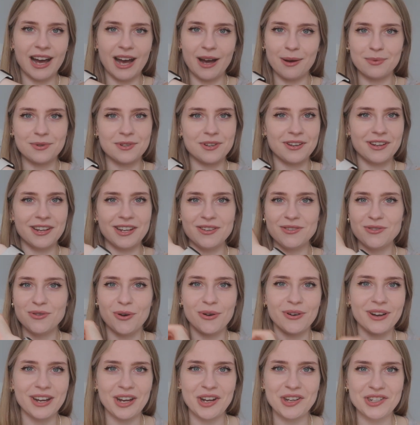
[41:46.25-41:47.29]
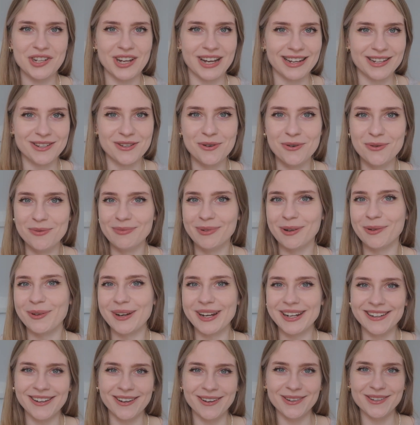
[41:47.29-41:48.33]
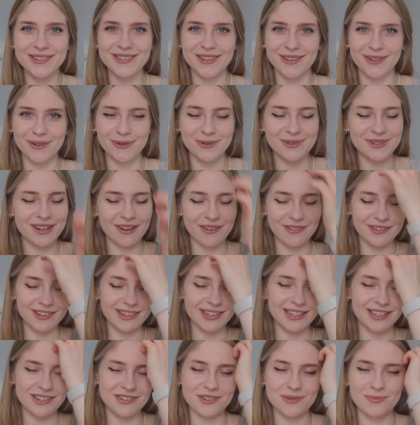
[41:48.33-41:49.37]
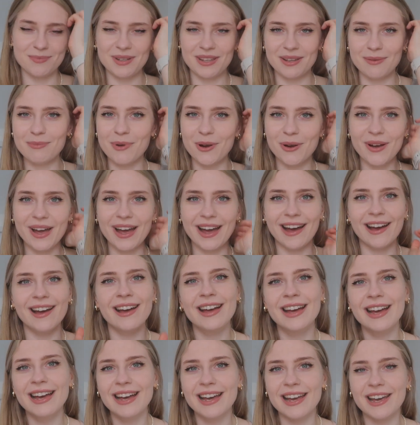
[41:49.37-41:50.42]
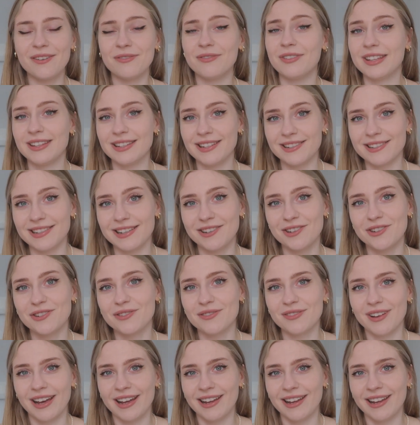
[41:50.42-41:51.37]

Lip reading: absolutely not itchy at all merino, so it will definitely just be the mohair if it does itch,